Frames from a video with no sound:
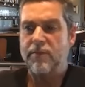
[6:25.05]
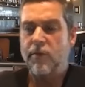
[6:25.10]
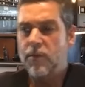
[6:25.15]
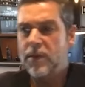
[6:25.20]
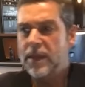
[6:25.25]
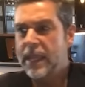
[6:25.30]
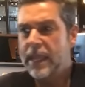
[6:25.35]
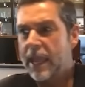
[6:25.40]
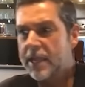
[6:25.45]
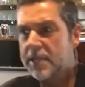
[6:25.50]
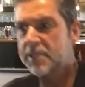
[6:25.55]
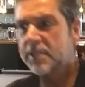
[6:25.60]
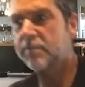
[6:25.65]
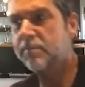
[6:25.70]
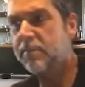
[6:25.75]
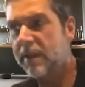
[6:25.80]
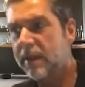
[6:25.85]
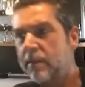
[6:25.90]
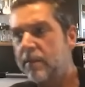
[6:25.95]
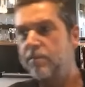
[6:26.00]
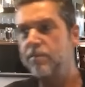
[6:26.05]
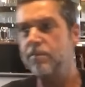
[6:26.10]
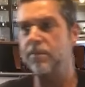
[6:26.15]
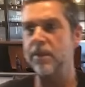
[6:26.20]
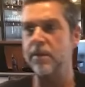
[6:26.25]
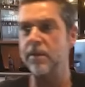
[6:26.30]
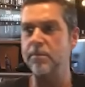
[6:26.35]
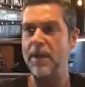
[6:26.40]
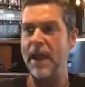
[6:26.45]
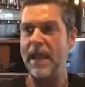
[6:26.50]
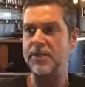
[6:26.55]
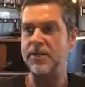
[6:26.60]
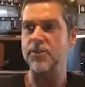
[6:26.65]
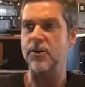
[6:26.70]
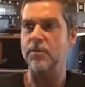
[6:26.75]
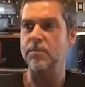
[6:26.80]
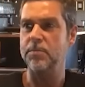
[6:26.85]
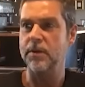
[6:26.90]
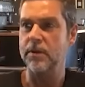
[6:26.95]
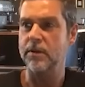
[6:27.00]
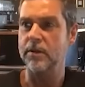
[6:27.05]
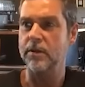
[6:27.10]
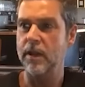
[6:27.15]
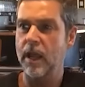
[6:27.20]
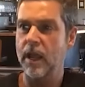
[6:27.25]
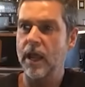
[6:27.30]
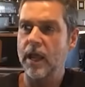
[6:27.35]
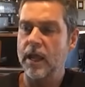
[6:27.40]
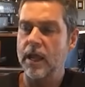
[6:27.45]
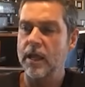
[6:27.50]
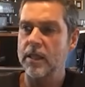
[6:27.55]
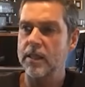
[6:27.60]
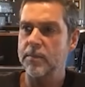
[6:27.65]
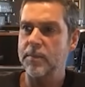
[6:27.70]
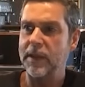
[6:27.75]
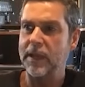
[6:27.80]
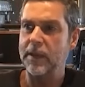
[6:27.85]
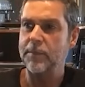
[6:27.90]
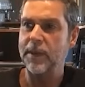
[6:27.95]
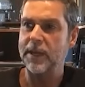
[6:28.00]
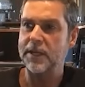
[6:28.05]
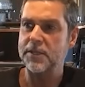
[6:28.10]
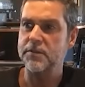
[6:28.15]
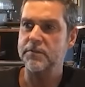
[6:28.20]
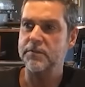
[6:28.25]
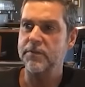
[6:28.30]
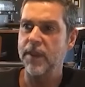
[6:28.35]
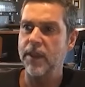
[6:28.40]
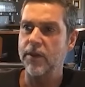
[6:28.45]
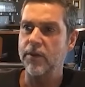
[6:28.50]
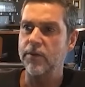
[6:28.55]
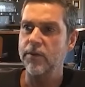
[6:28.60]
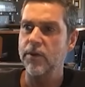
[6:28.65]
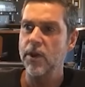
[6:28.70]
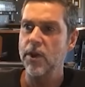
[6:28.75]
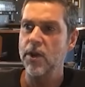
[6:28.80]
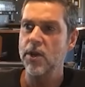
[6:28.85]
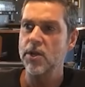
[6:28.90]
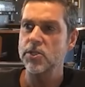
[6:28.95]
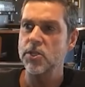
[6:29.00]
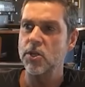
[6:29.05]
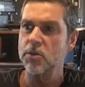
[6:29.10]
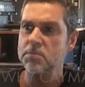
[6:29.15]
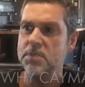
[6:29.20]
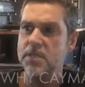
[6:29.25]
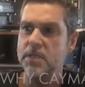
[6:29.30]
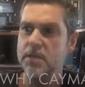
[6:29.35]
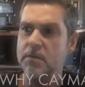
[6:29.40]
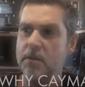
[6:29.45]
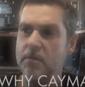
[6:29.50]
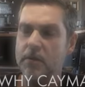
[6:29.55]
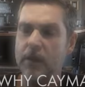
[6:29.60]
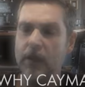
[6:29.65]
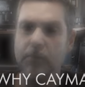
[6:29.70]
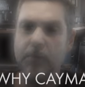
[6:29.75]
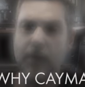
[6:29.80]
before we get into a bit of the backdrop and the bigger picture view, talk to a